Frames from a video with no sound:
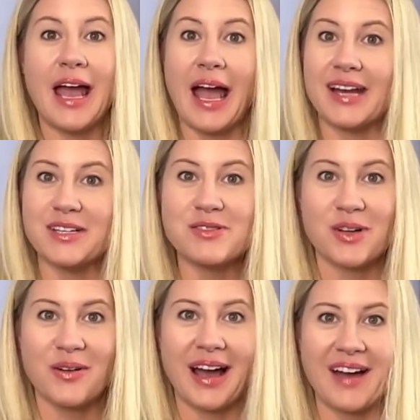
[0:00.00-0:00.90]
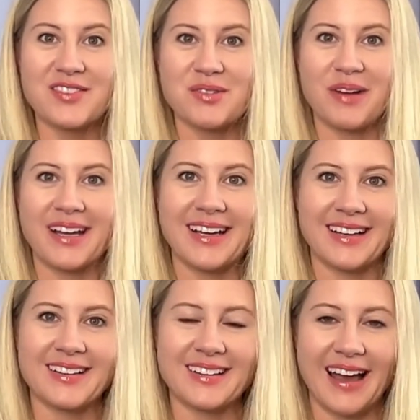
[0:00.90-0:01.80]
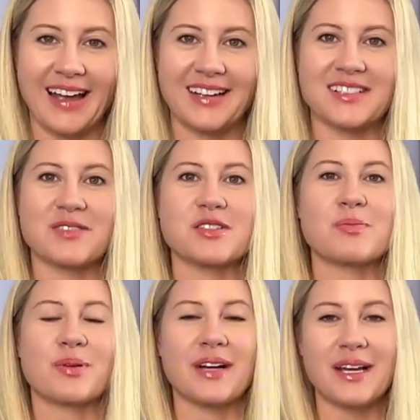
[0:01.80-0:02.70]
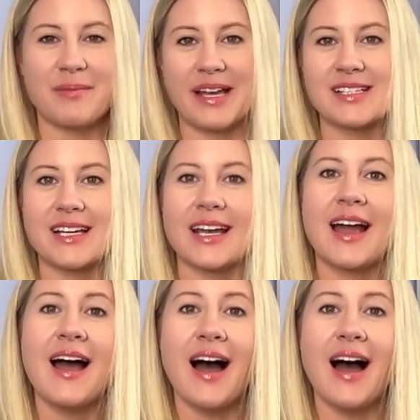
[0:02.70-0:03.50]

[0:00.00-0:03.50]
and you don't have to wait in line. So it's pretty amazing.